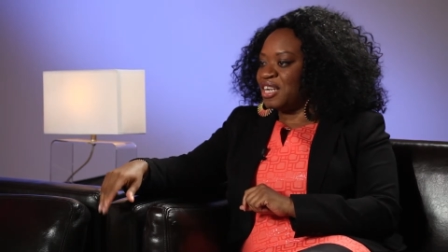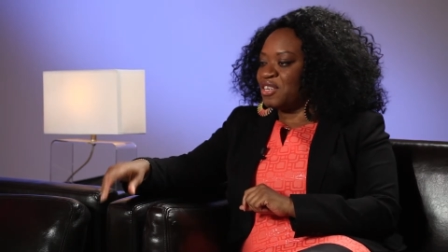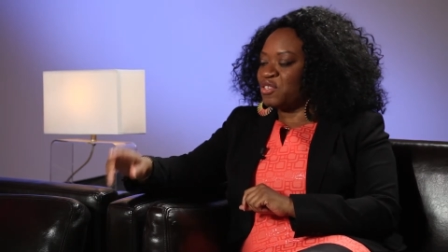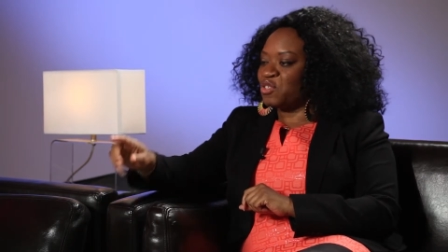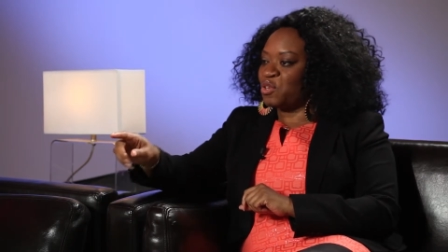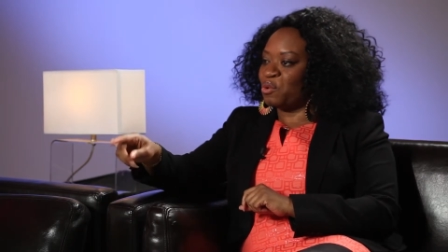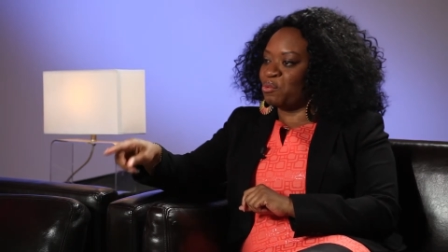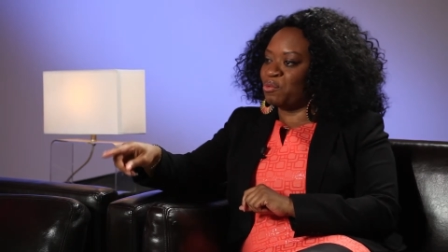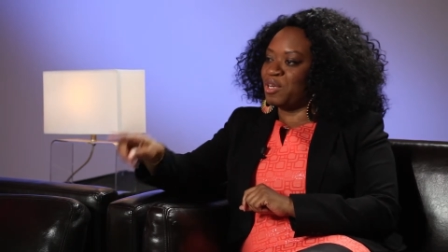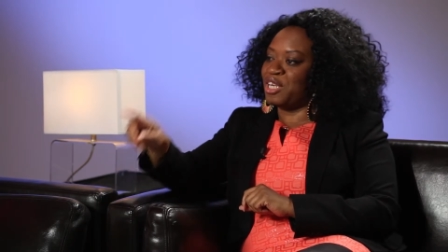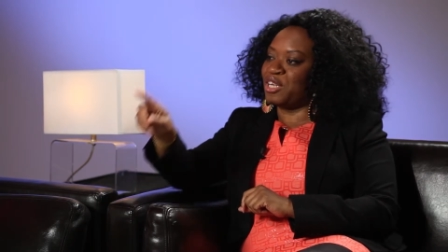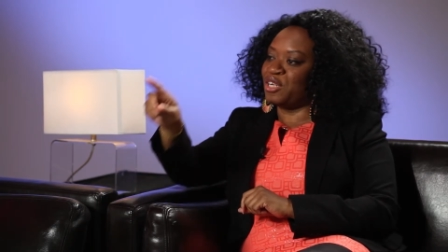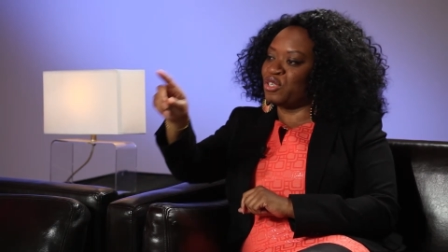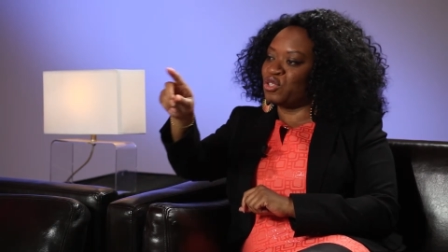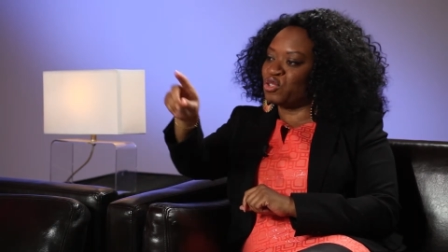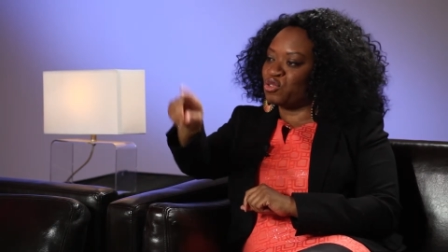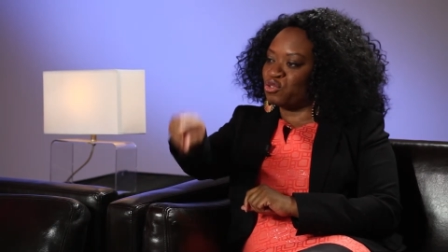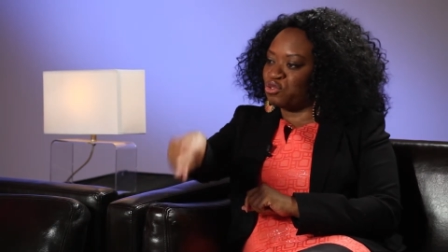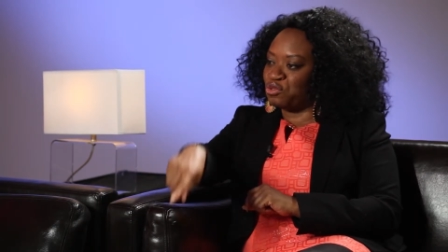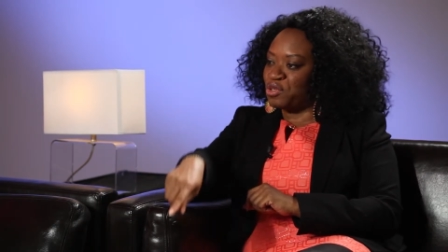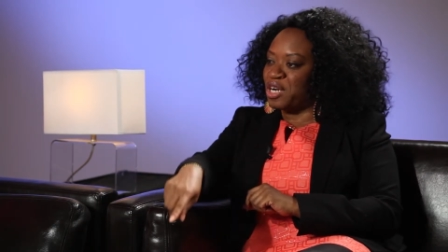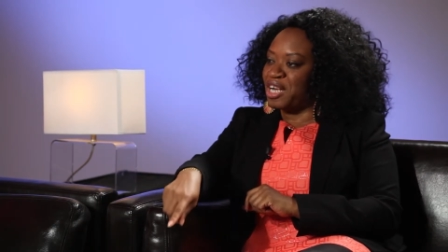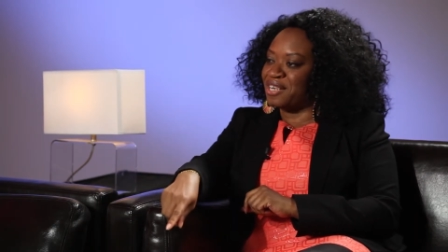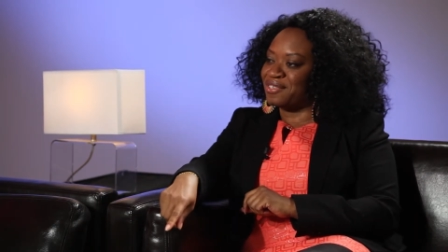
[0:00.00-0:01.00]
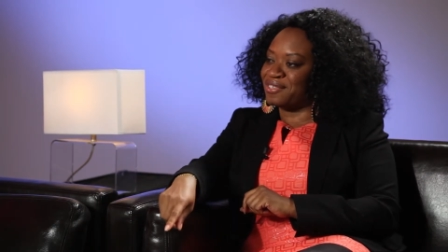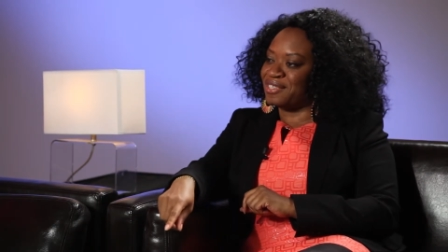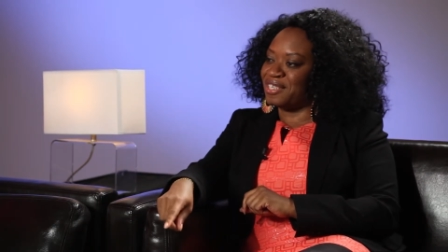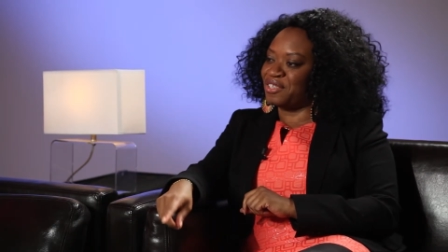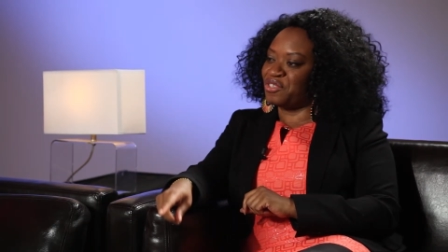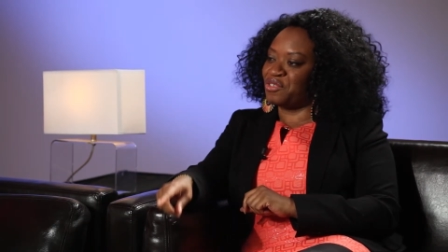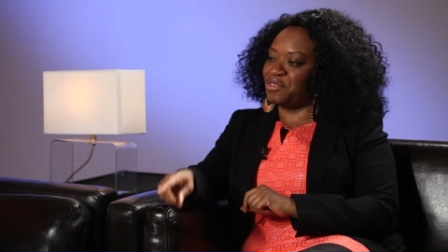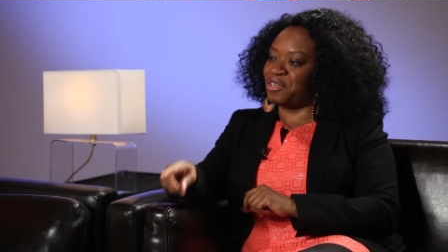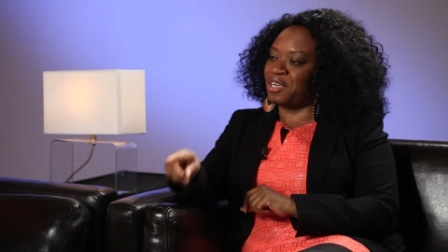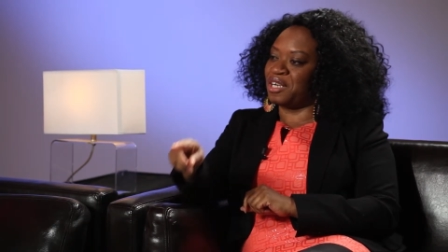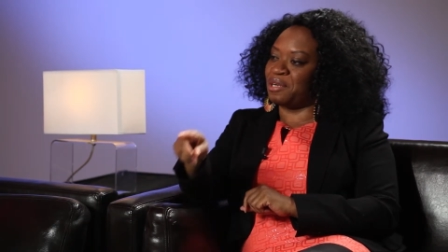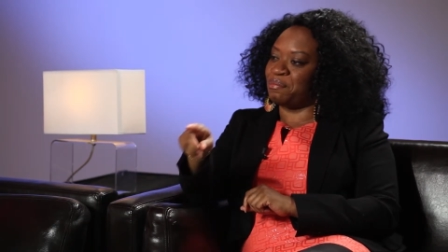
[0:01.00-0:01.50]
So we don't trust
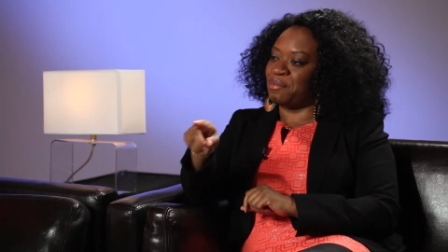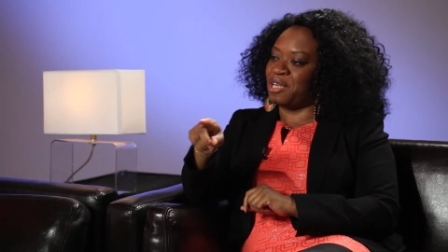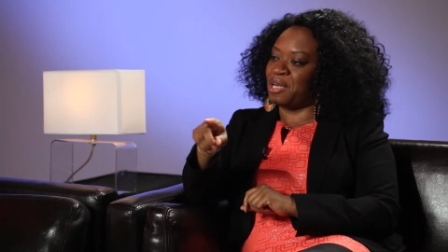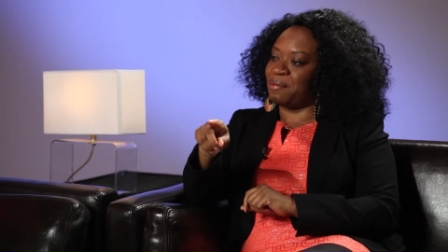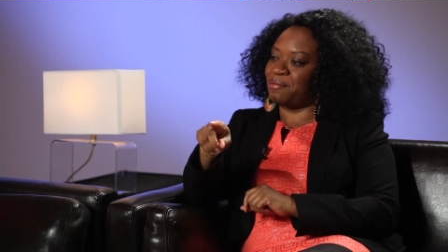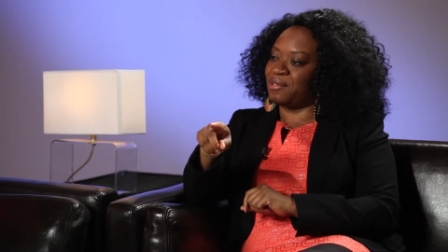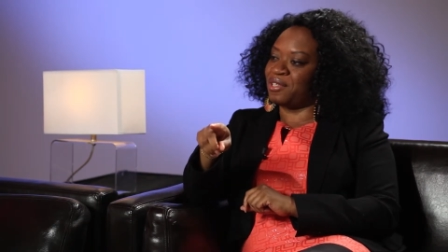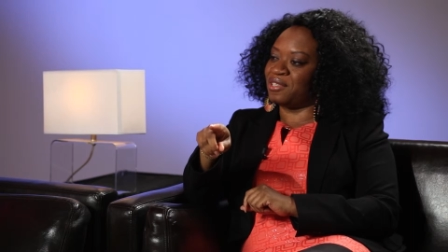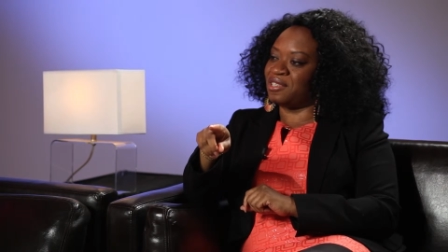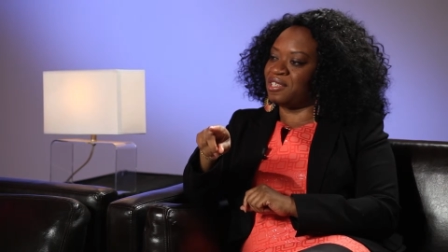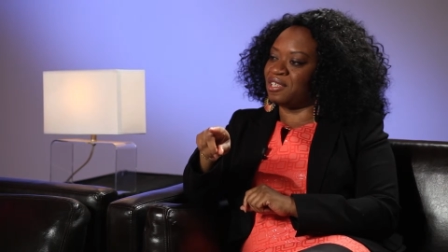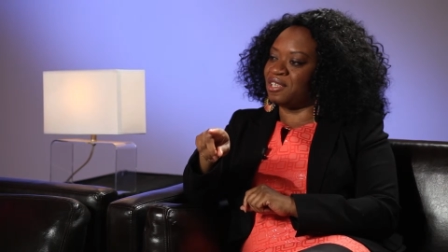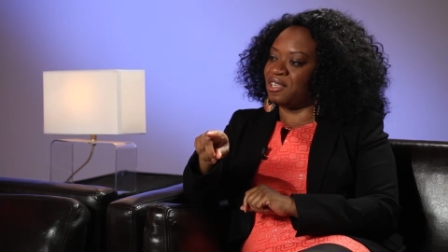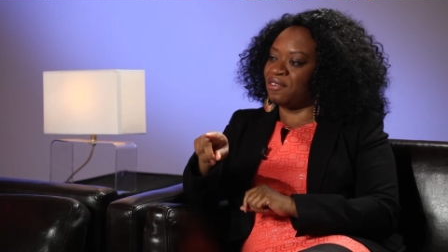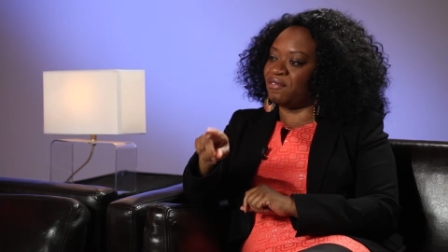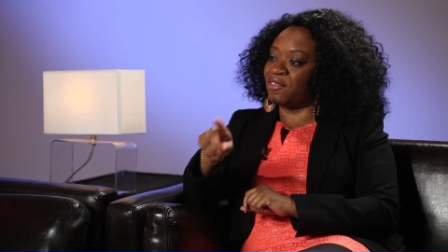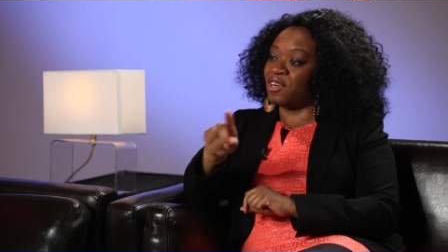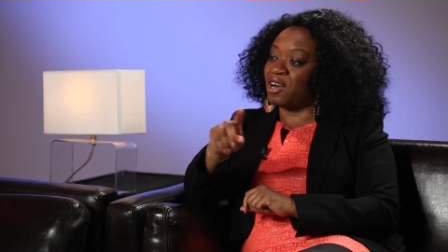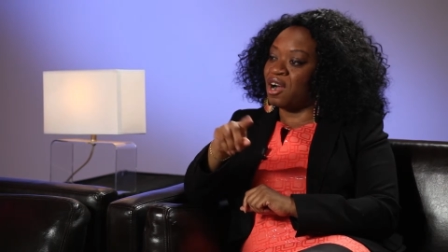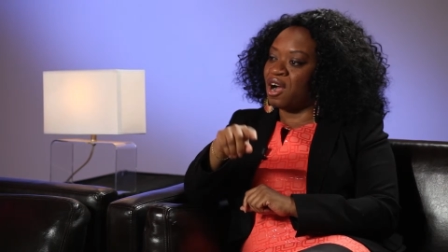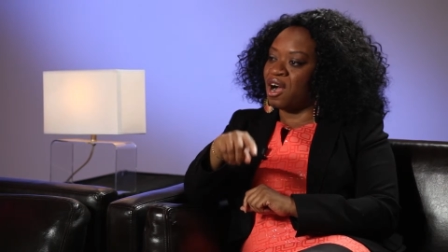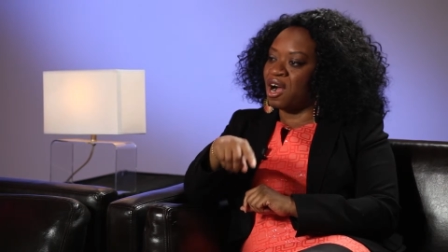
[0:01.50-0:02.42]
that you're going to be able to deliver